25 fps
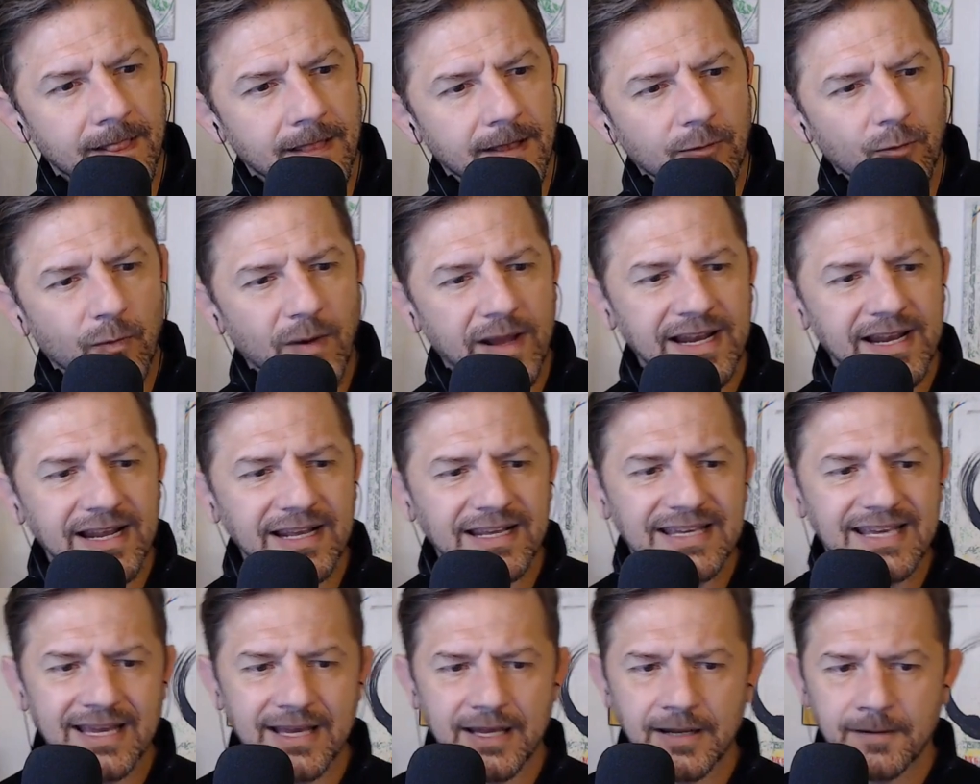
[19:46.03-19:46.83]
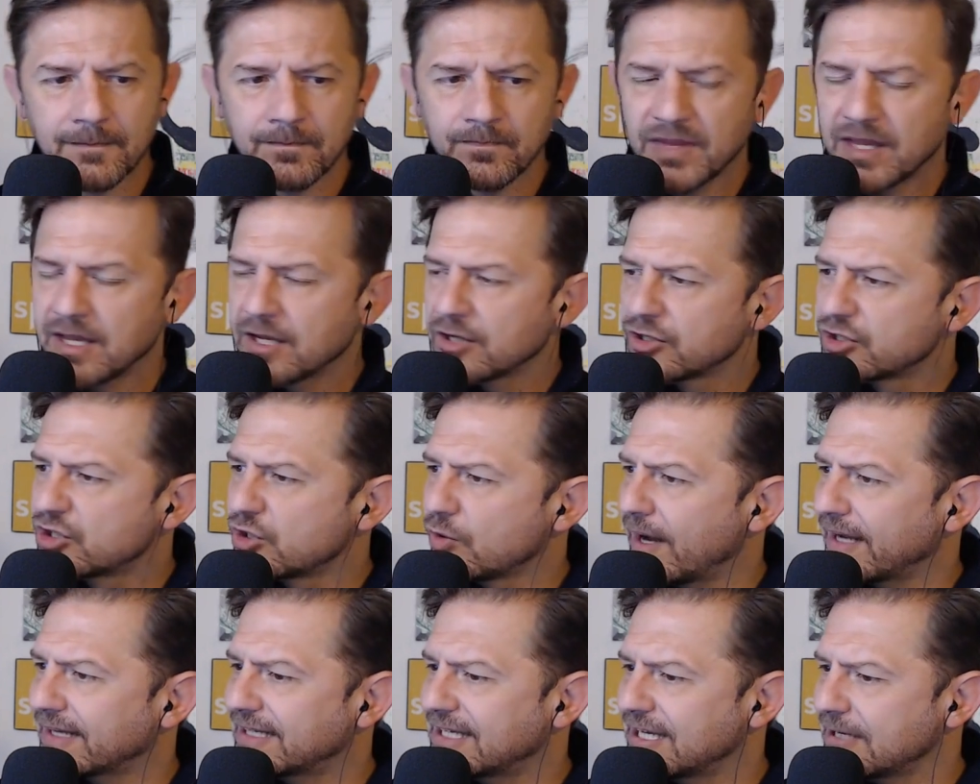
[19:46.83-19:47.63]
When again
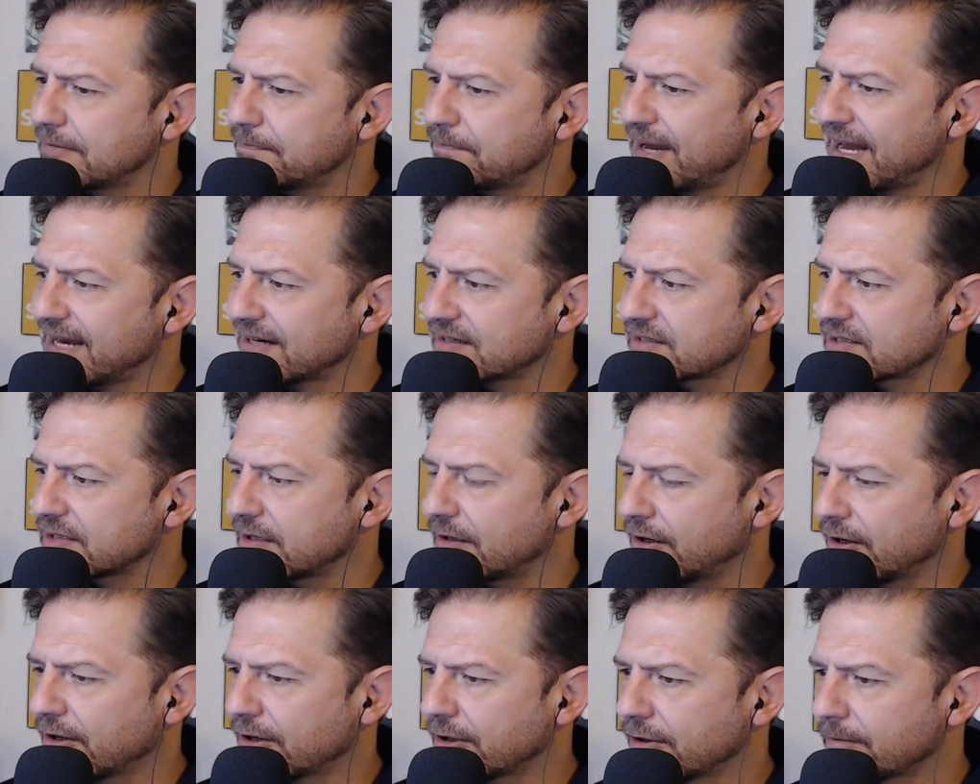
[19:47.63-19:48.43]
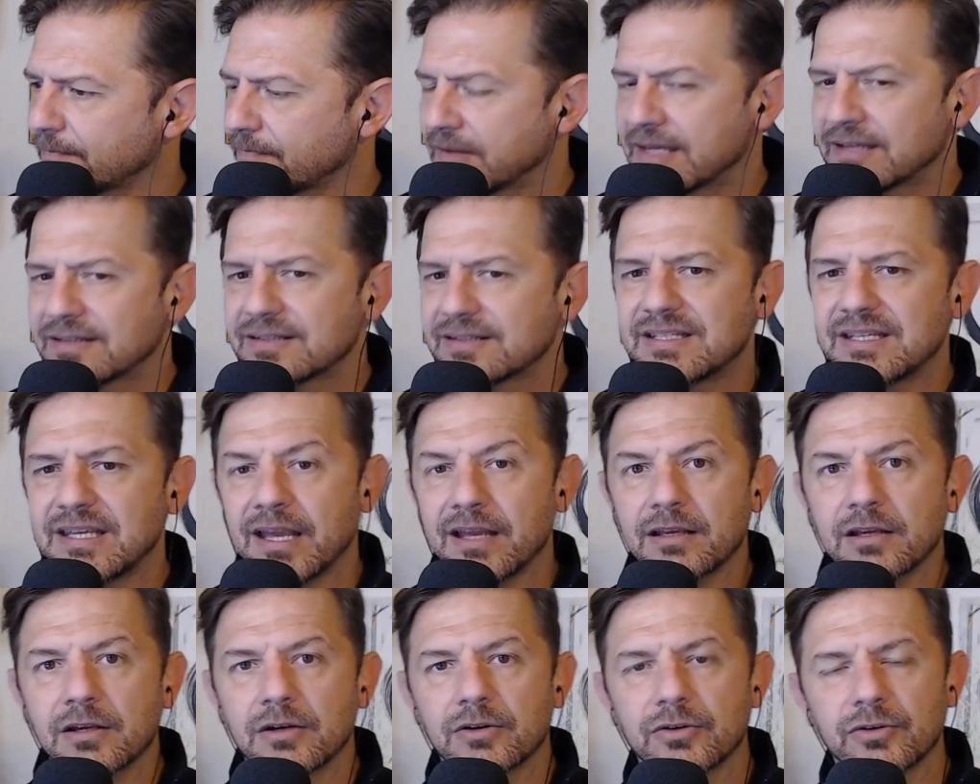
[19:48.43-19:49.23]
do I get back to art?
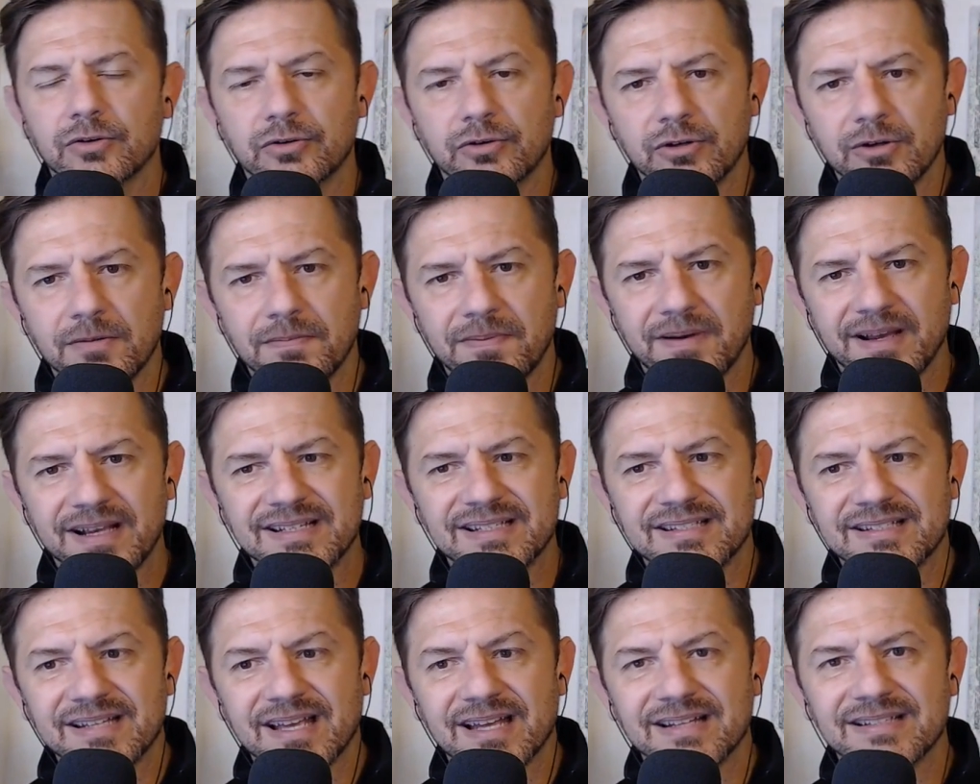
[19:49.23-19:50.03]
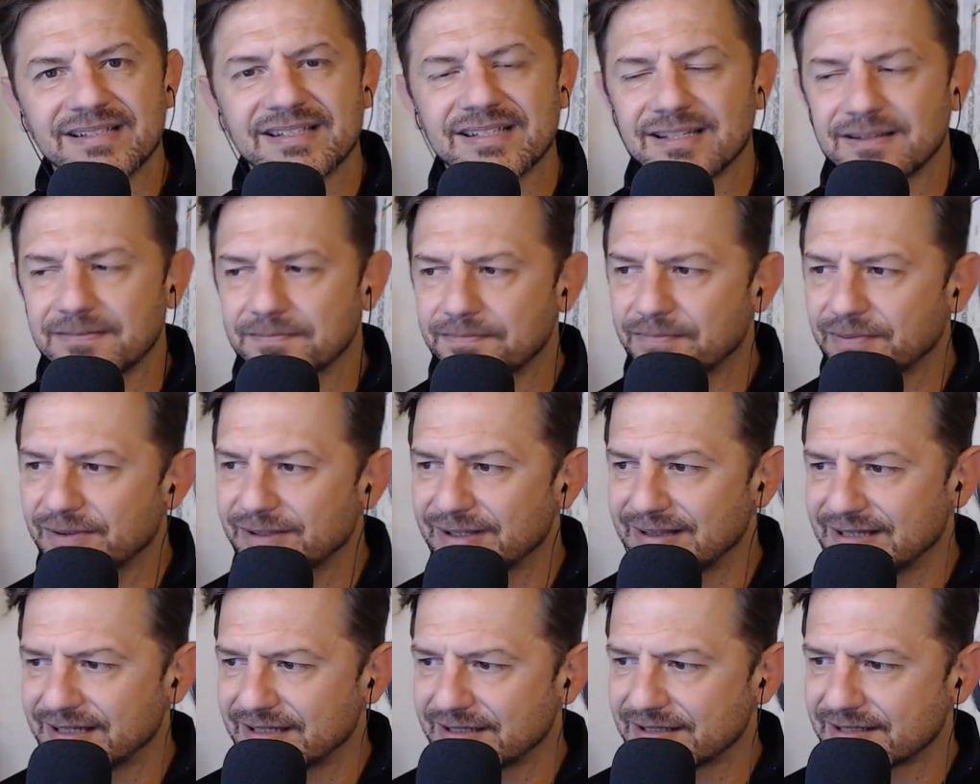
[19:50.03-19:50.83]
Diego Uribe said
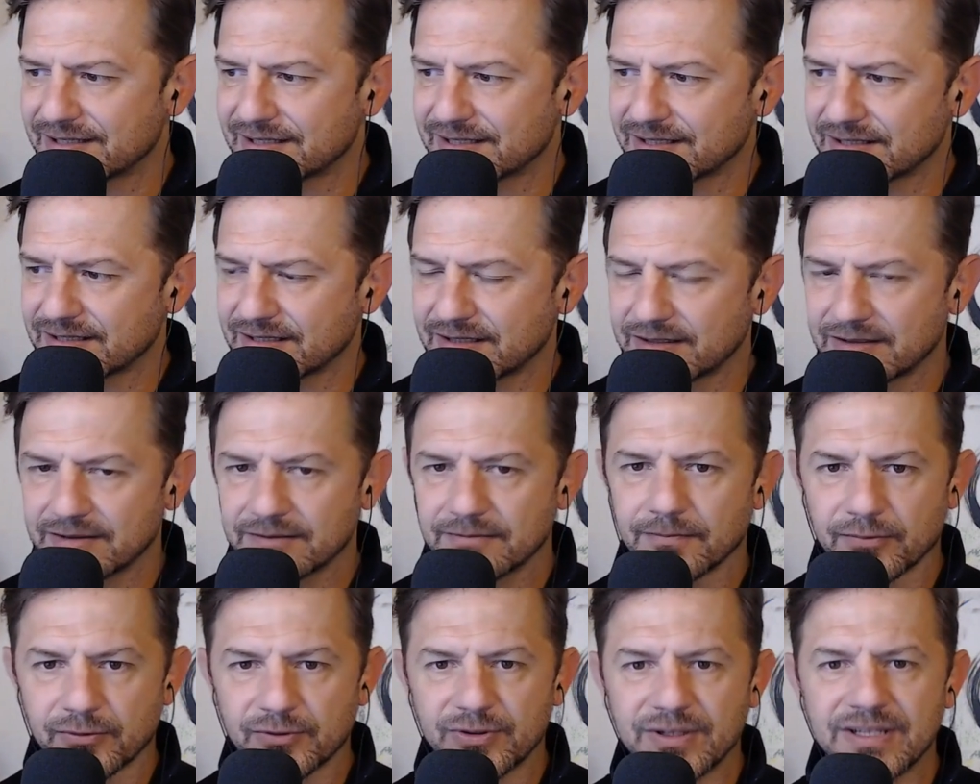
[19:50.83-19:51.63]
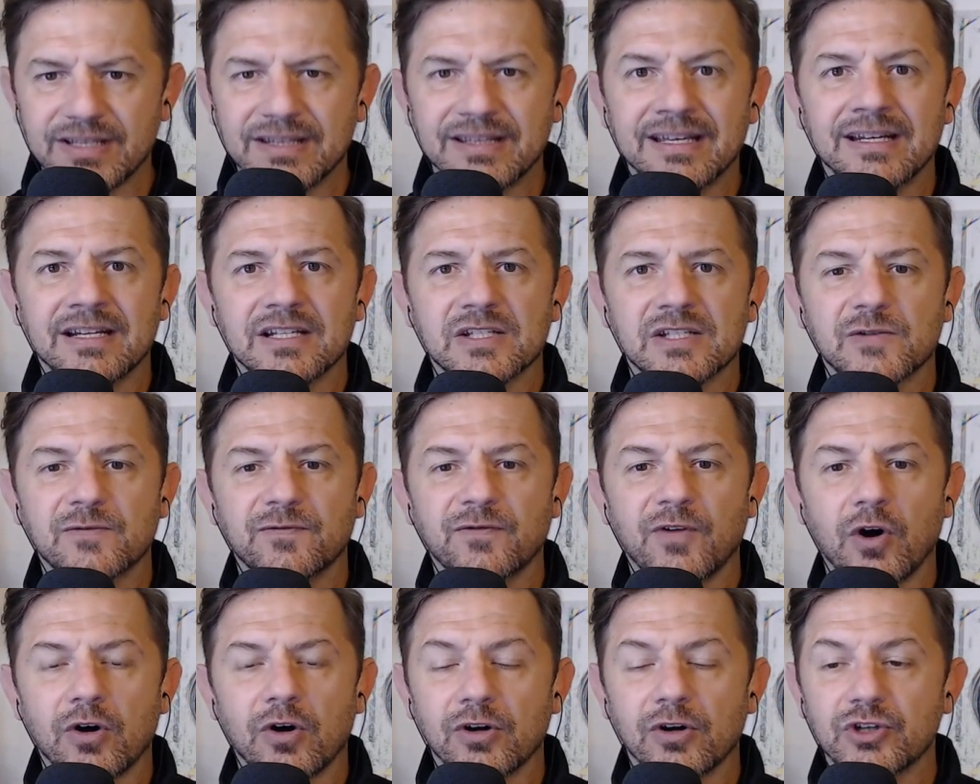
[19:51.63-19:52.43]
simply this breathe in as
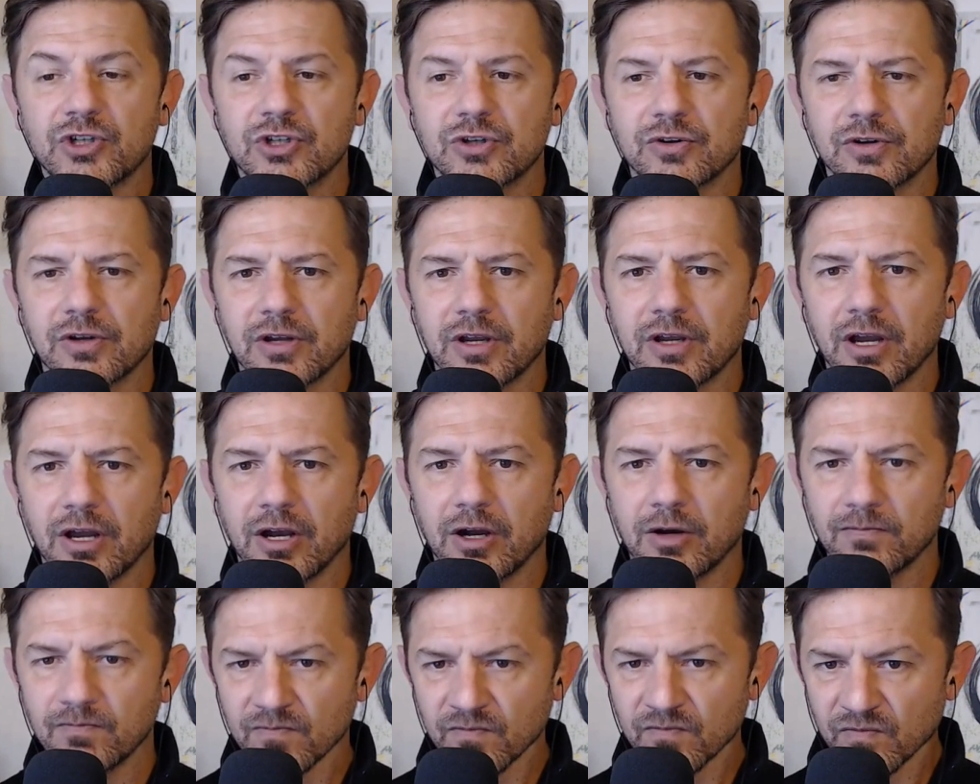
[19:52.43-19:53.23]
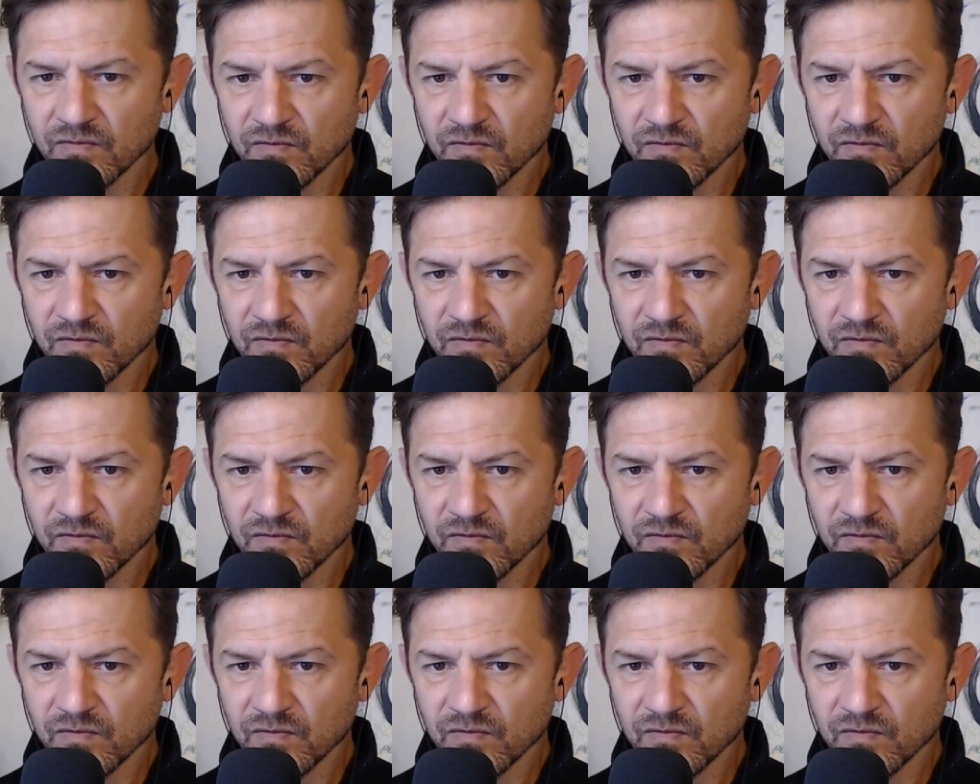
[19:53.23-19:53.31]
far as you can go.